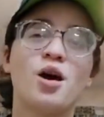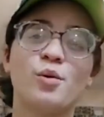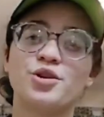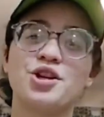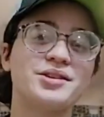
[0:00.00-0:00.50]

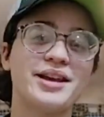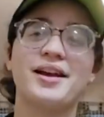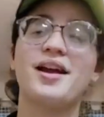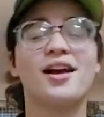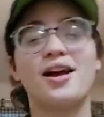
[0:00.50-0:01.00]
where she's
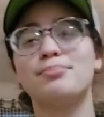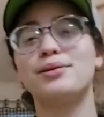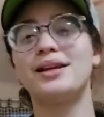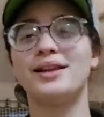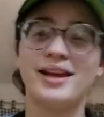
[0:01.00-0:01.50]
like
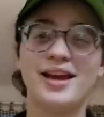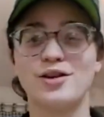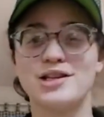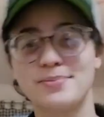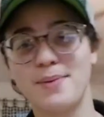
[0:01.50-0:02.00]
completely
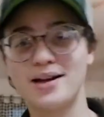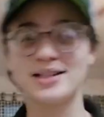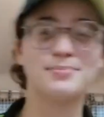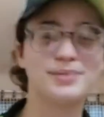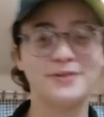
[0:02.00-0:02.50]

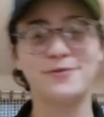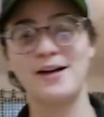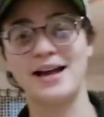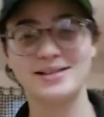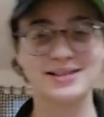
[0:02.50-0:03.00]
irresponsibly
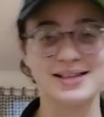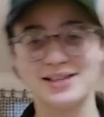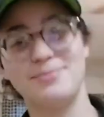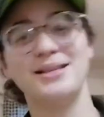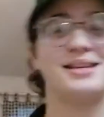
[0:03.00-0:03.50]
fights
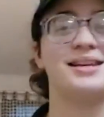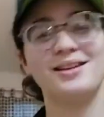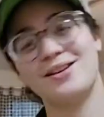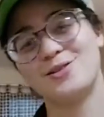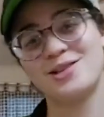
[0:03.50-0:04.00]
these
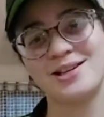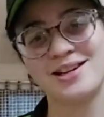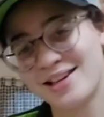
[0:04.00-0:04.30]
mosquitoes.